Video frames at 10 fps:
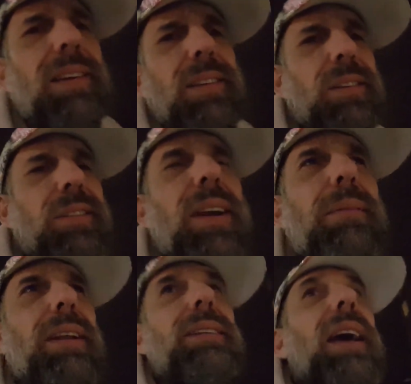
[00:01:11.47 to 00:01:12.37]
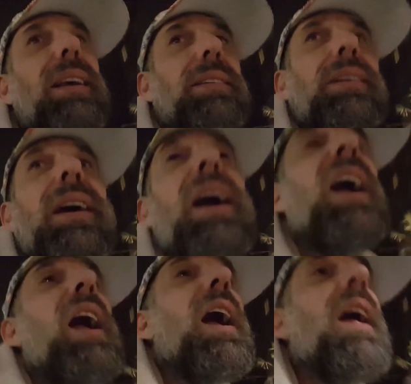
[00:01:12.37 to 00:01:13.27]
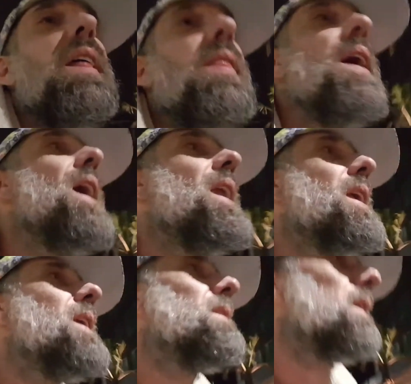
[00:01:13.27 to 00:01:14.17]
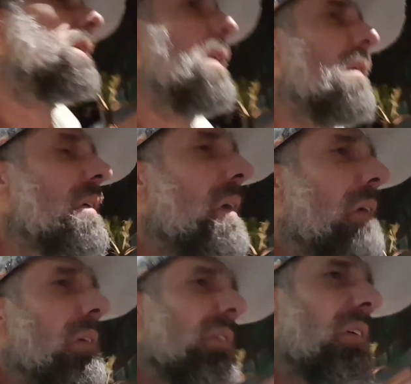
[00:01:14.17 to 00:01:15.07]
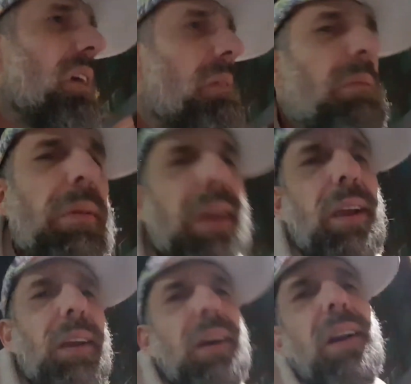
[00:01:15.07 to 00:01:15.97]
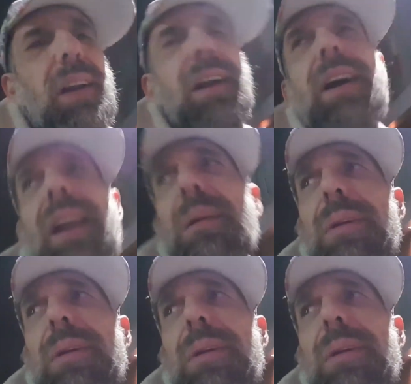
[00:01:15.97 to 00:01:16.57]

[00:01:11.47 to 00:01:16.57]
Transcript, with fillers: to scream at his ass. Then he's like, Oh, you are to scream at me. And I'm